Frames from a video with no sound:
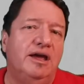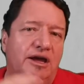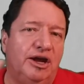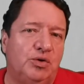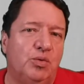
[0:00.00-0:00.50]

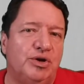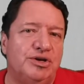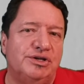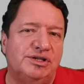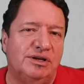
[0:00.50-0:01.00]
it
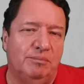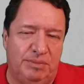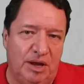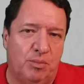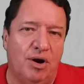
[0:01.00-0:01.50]
wouldn't be
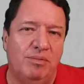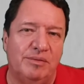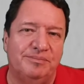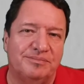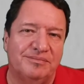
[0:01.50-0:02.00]
a
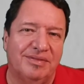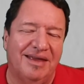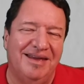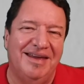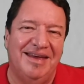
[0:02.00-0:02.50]
problem.
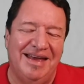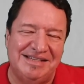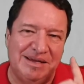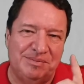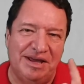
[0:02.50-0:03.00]

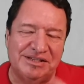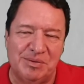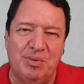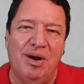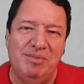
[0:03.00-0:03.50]
Except here's the
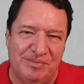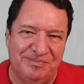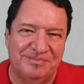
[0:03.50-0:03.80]
problem.